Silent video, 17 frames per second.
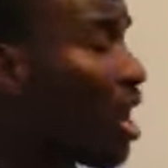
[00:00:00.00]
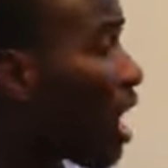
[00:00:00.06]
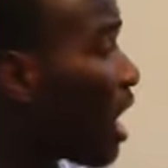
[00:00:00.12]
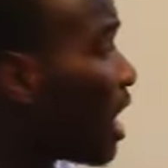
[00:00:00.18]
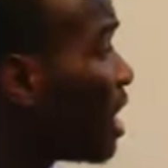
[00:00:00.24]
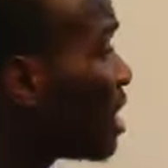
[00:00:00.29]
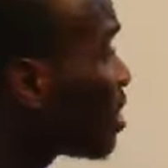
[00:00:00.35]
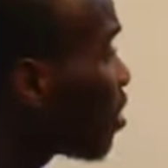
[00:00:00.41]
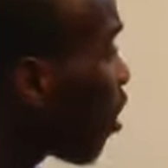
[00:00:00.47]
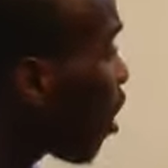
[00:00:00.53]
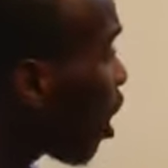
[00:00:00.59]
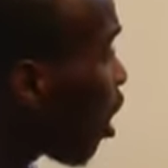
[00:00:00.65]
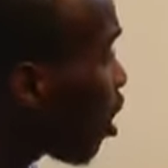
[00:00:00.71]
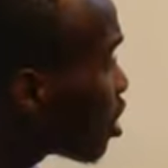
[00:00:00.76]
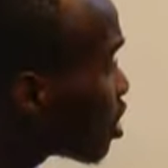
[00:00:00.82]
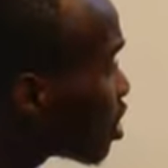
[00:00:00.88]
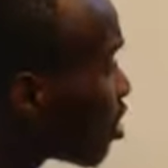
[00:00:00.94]
And it
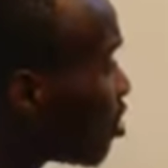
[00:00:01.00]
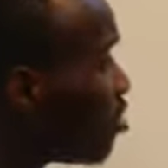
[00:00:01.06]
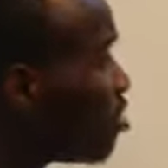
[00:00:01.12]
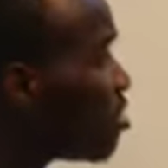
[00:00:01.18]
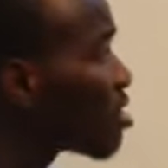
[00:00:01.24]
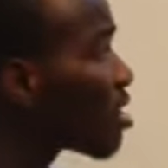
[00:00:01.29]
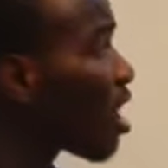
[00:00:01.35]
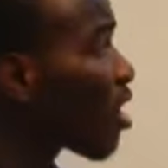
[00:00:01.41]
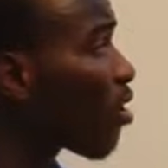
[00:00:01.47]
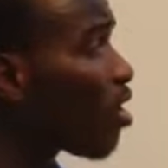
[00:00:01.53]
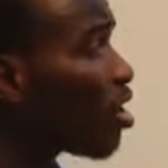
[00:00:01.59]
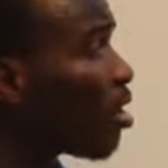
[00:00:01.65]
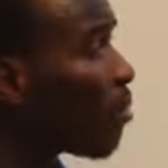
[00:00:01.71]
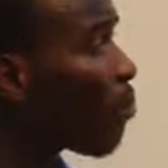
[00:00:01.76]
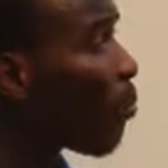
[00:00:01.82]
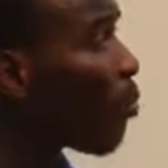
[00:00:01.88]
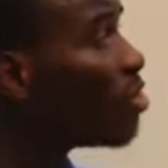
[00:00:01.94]
also, you can call
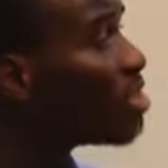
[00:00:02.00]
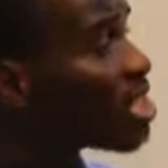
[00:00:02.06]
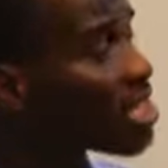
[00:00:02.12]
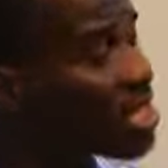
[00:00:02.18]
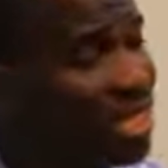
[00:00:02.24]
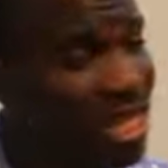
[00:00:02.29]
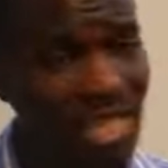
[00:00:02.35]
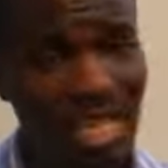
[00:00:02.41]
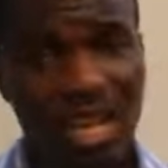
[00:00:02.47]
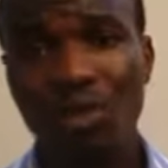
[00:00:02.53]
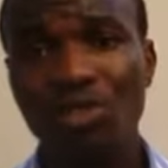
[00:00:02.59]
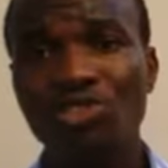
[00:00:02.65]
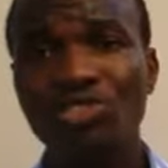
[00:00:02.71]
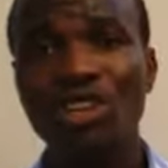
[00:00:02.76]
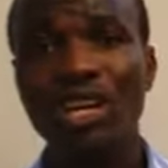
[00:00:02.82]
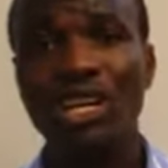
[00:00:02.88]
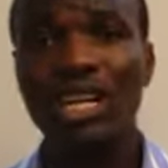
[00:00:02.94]
your purchase ledger
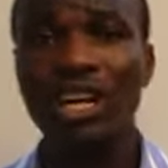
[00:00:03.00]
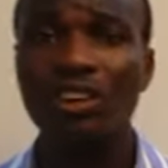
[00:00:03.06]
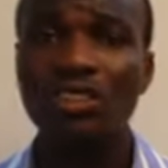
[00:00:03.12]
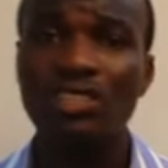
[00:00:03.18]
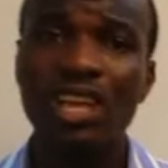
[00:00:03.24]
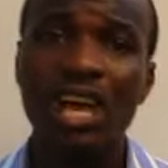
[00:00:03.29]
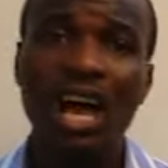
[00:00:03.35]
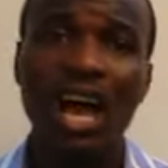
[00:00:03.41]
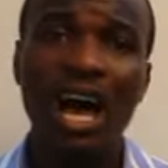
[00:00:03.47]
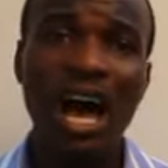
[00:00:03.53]
control account